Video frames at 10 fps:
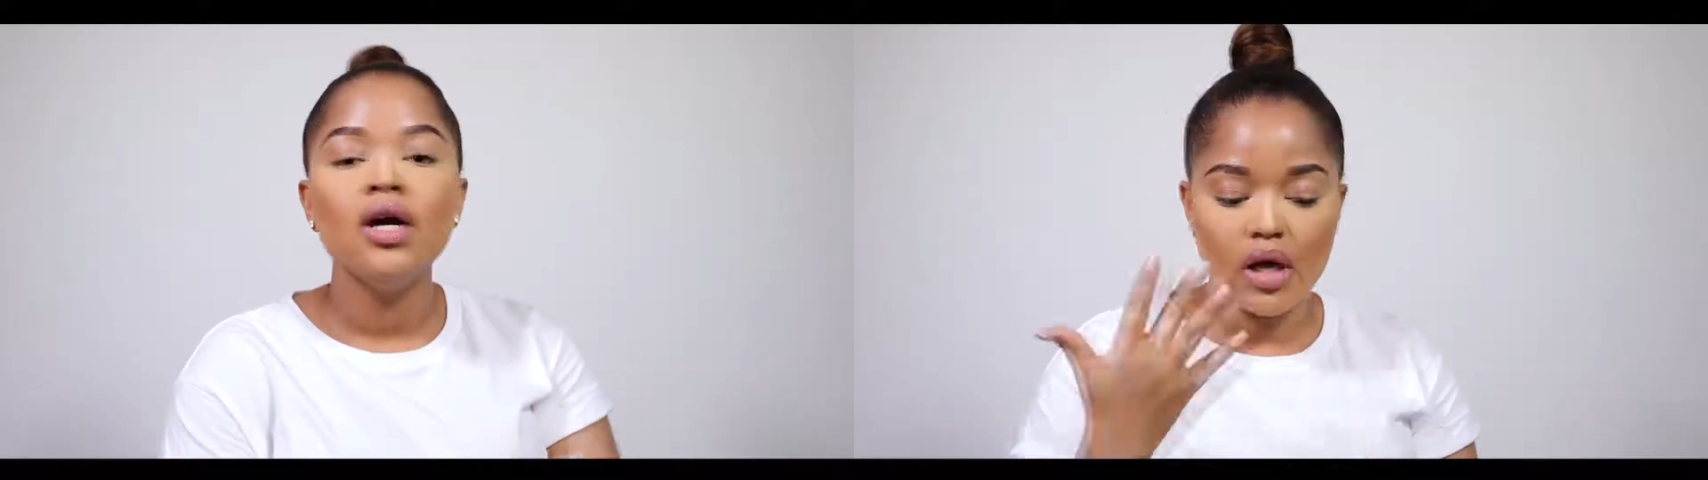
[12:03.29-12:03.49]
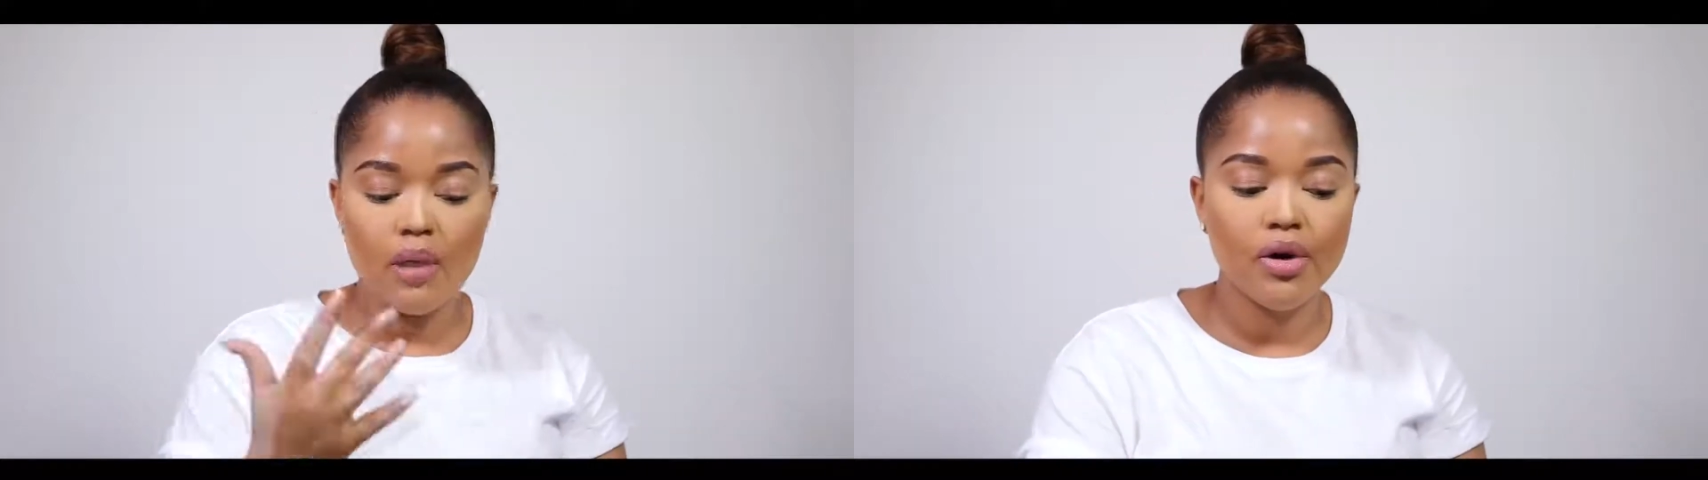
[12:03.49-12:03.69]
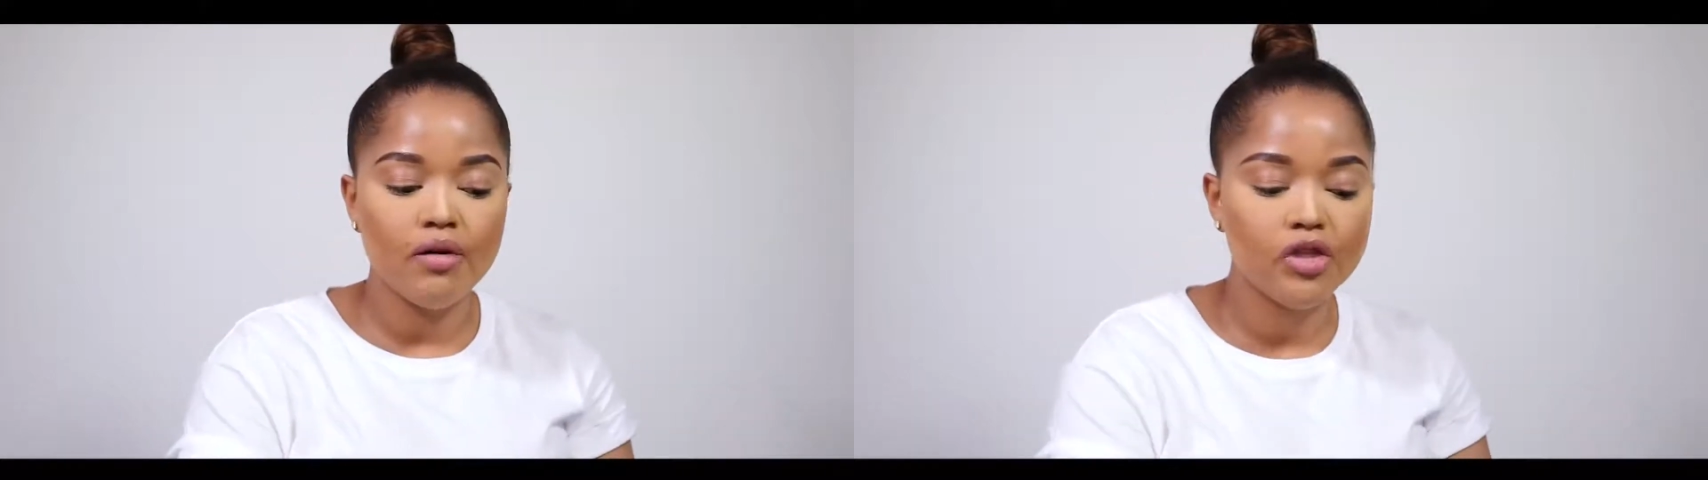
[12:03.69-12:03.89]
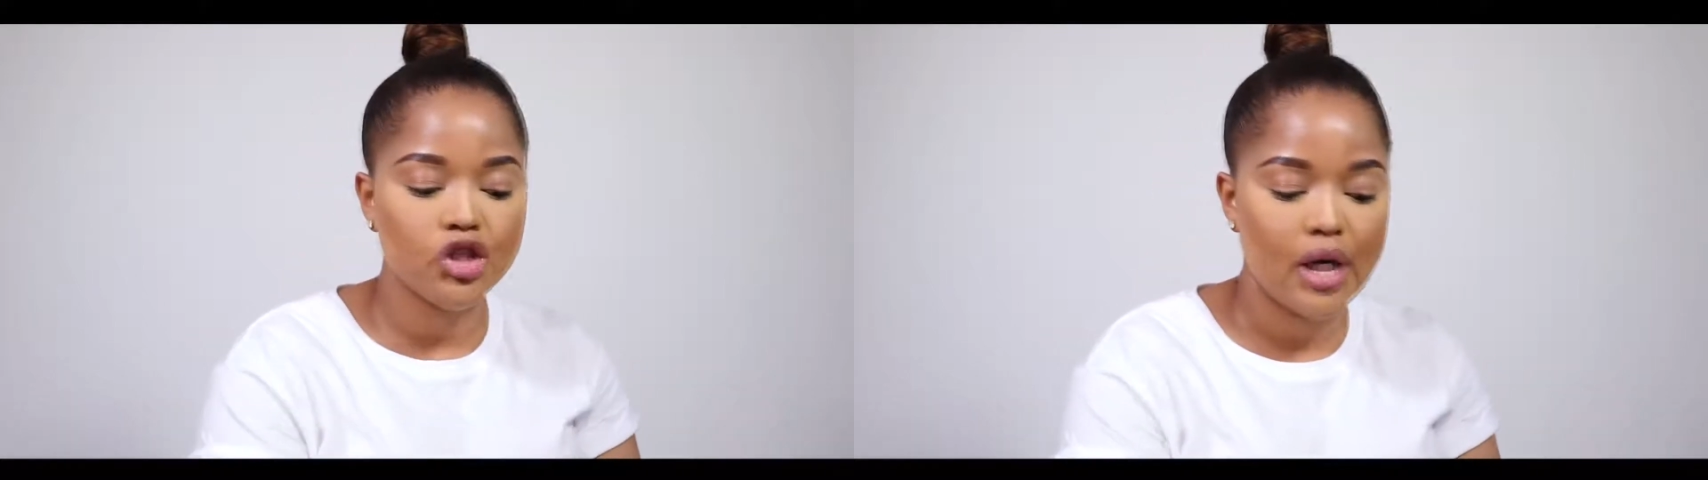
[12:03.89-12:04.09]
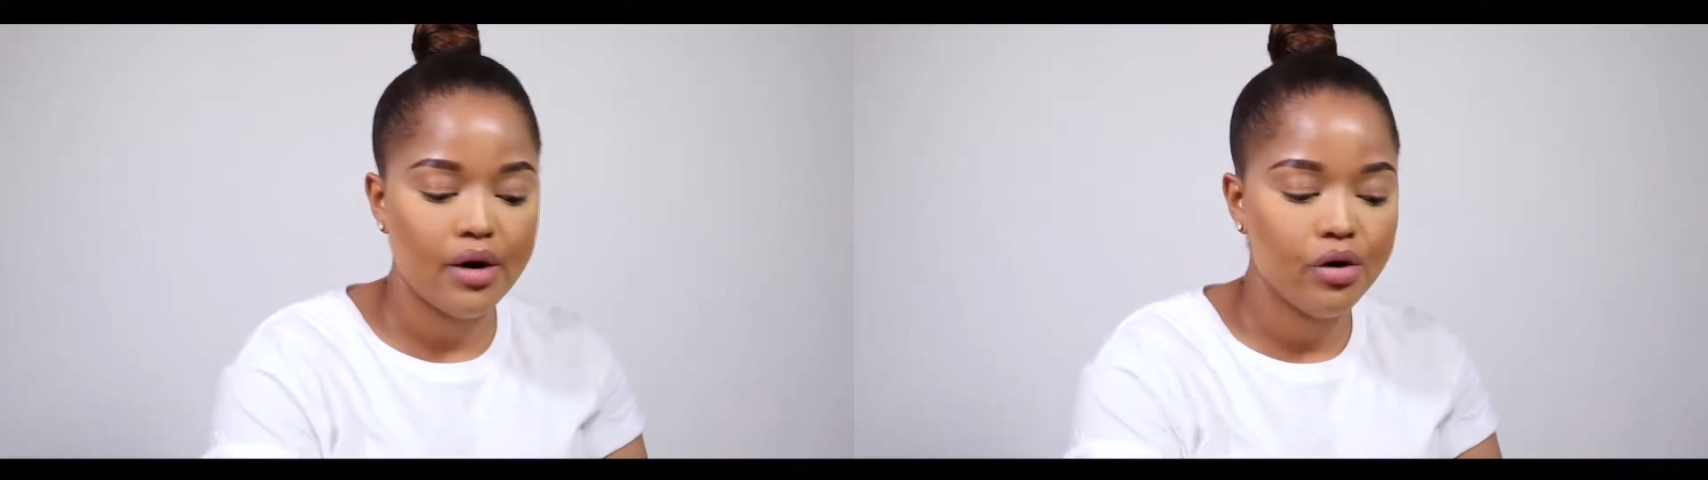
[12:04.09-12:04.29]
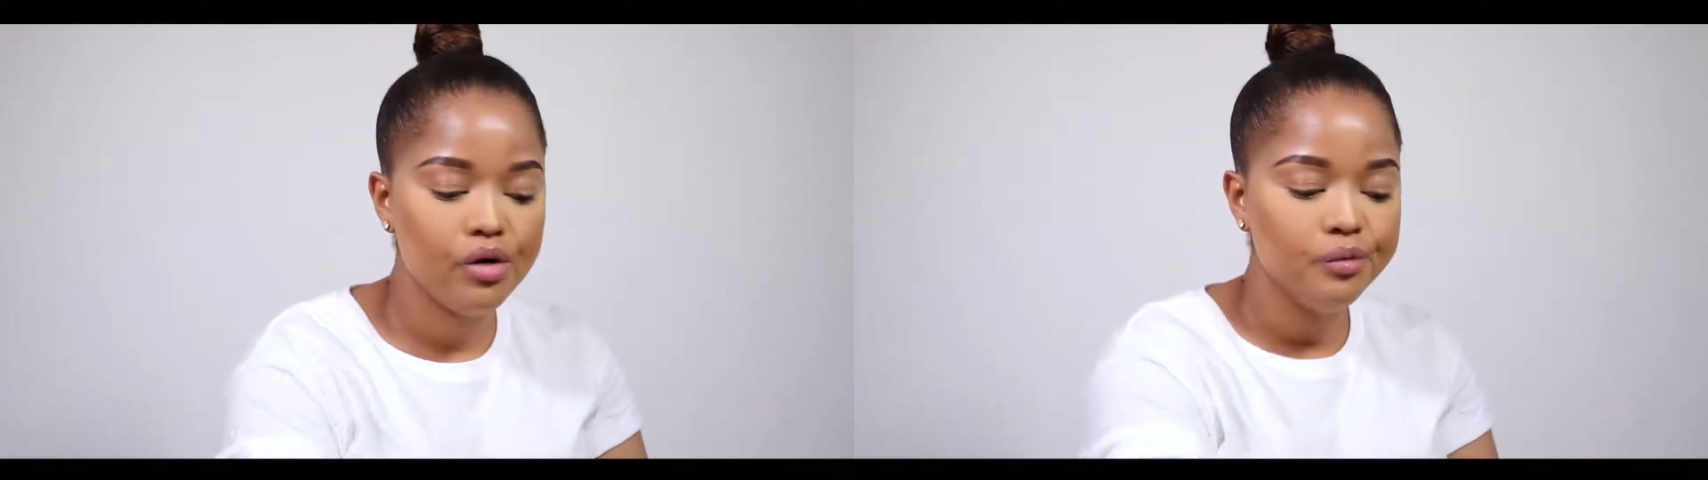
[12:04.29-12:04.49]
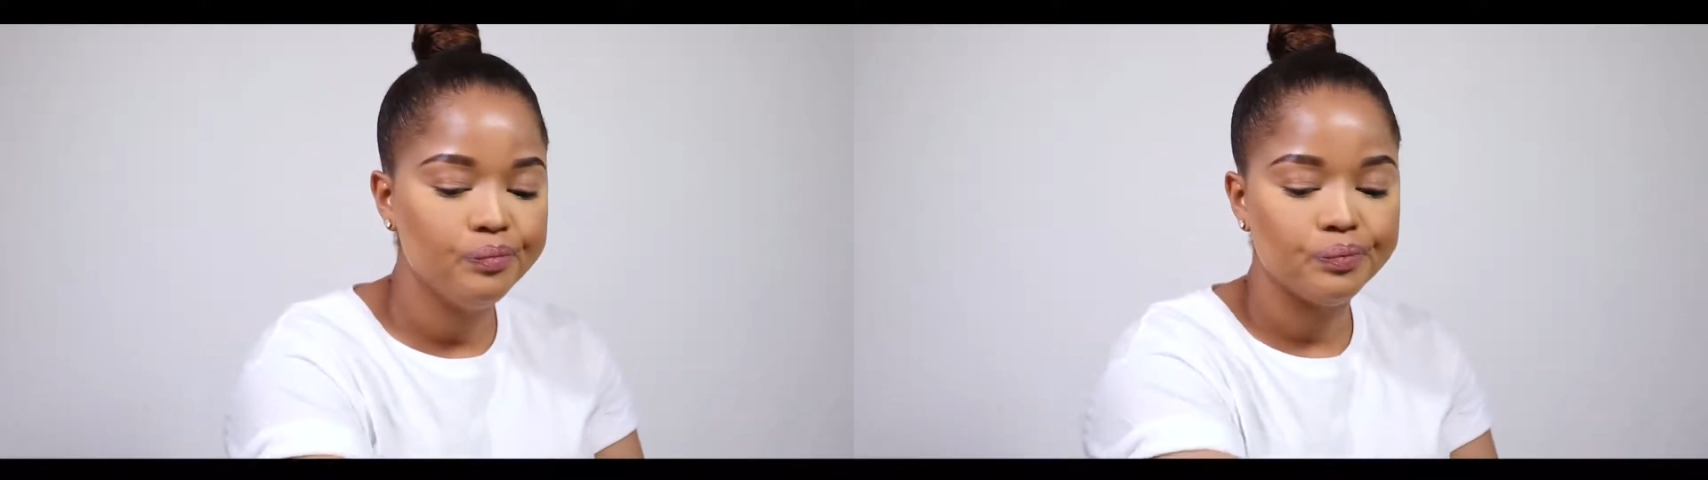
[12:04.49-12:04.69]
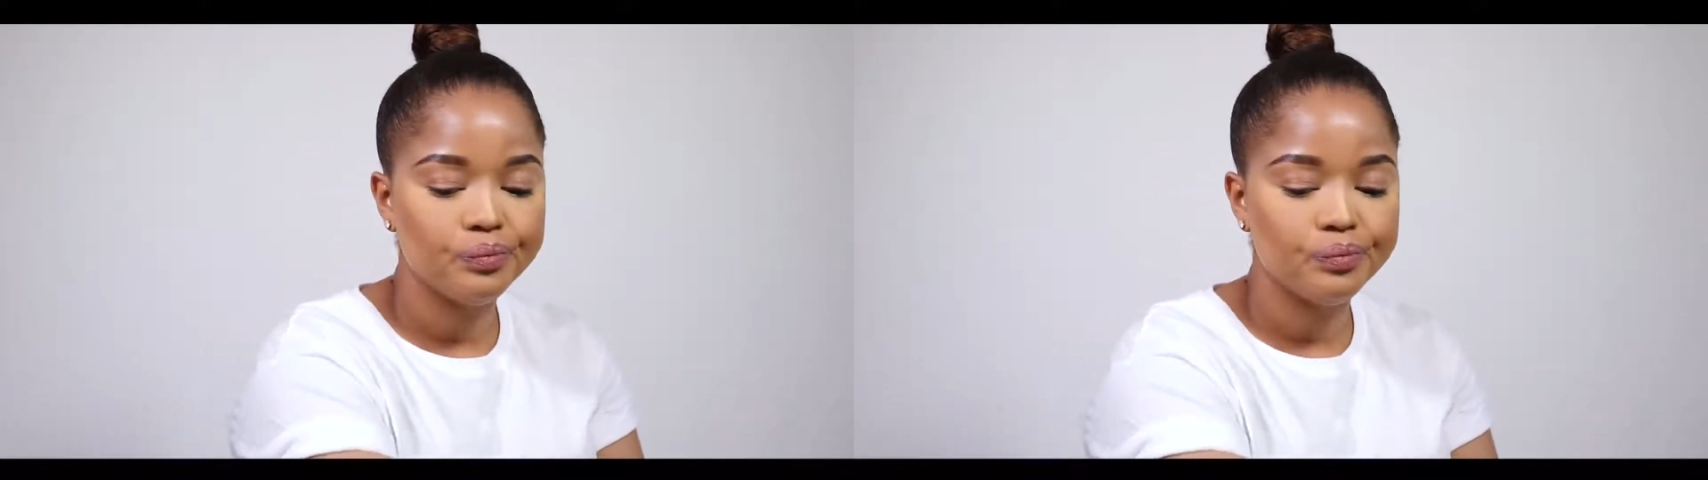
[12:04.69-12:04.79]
a bit of a shadow.